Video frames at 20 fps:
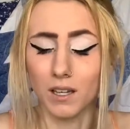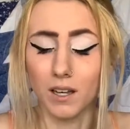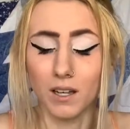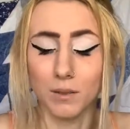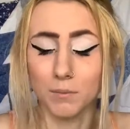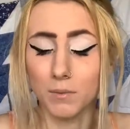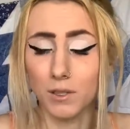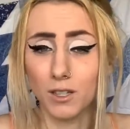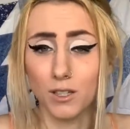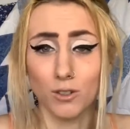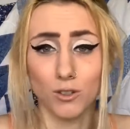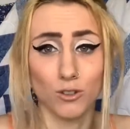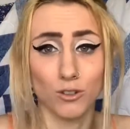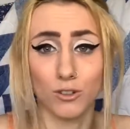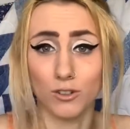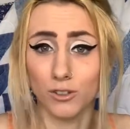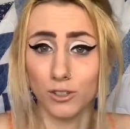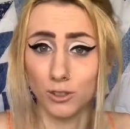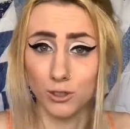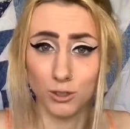I'm like a
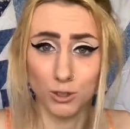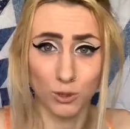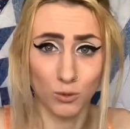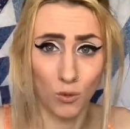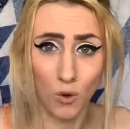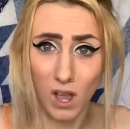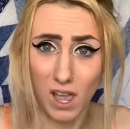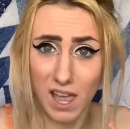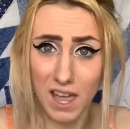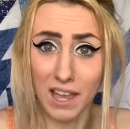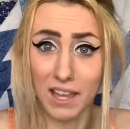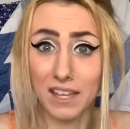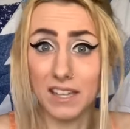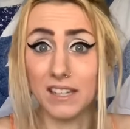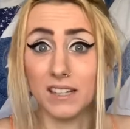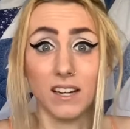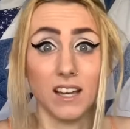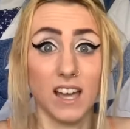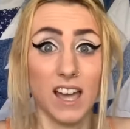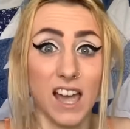32A
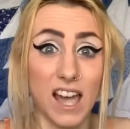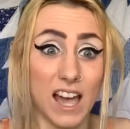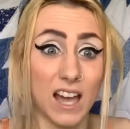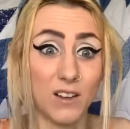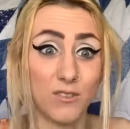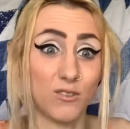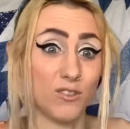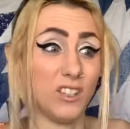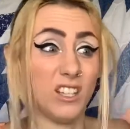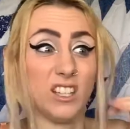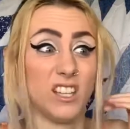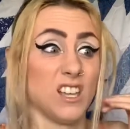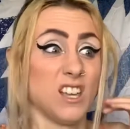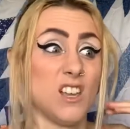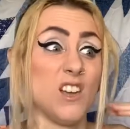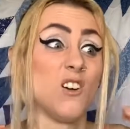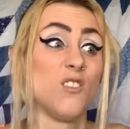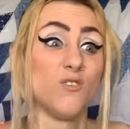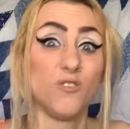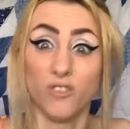and a half, like
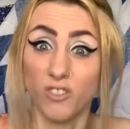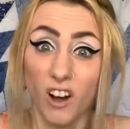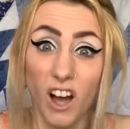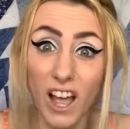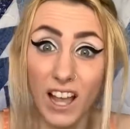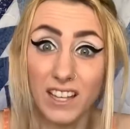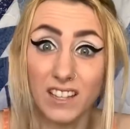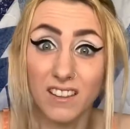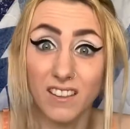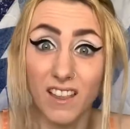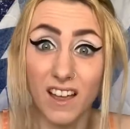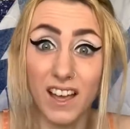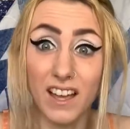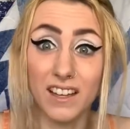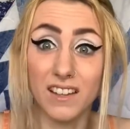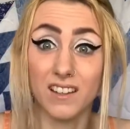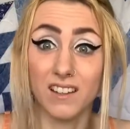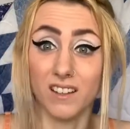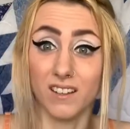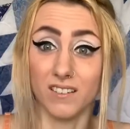flat in that.
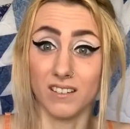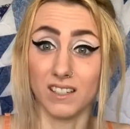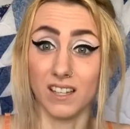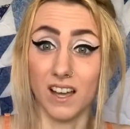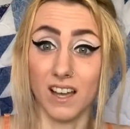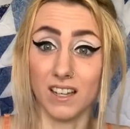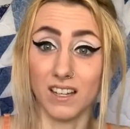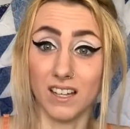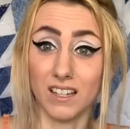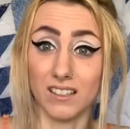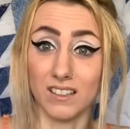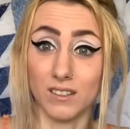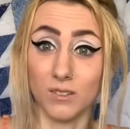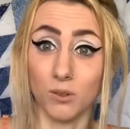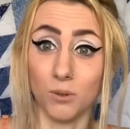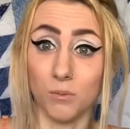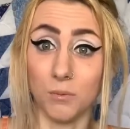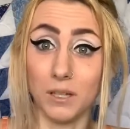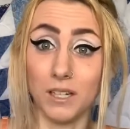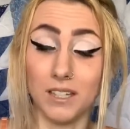Like I got little
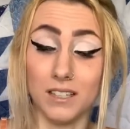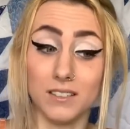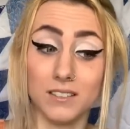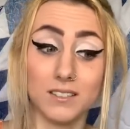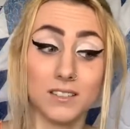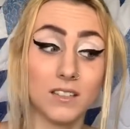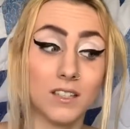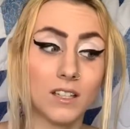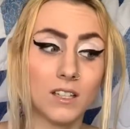bitties.